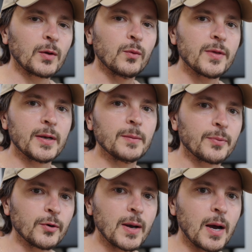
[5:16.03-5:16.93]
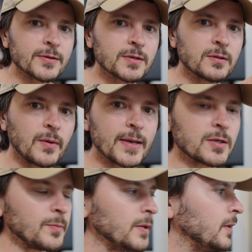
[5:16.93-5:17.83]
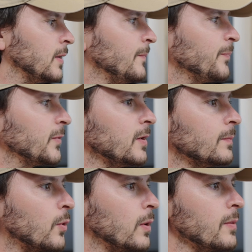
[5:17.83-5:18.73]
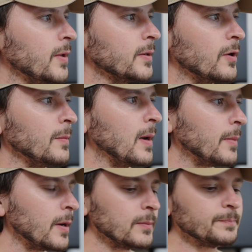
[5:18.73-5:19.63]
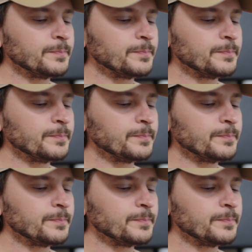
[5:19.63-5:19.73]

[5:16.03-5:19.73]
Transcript: within a brew house recipe. The important thing to remember